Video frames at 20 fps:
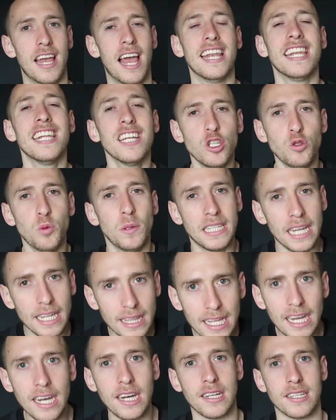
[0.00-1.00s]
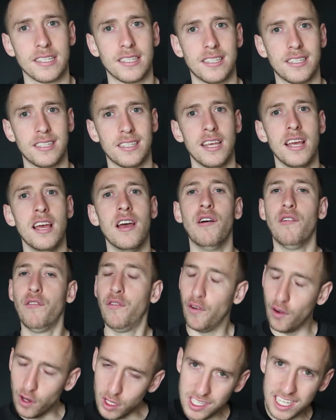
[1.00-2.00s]
And here's what that does.
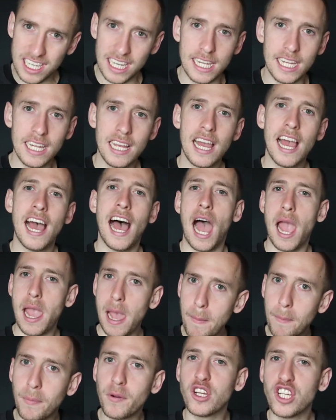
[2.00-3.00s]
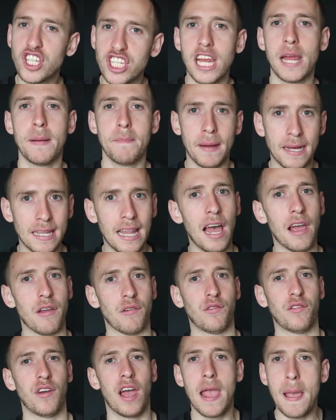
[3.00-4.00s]
Firstly, I appreciate my
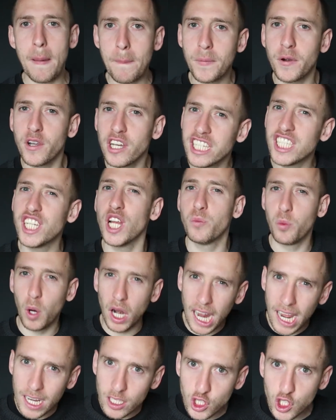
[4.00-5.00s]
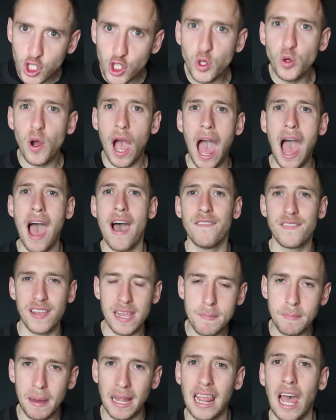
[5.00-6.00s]
life. I appreciate what I do have
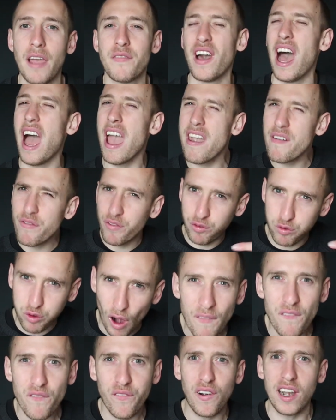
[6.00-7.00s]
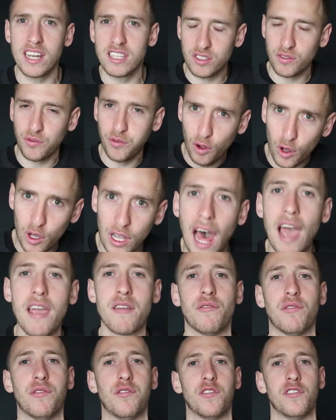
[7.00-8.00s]
in my life. I have reverence for
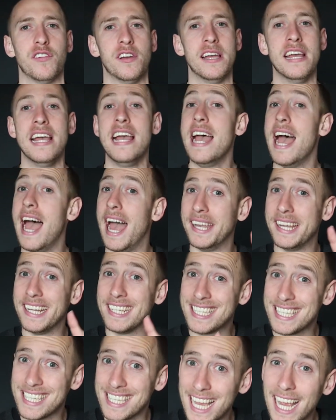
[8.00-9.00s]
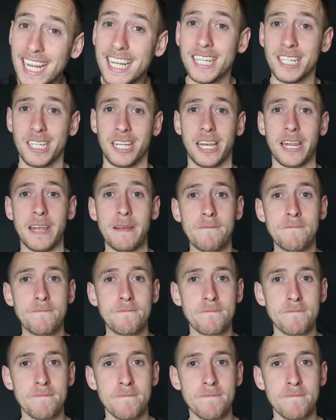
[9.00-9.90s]
life. And then secondly,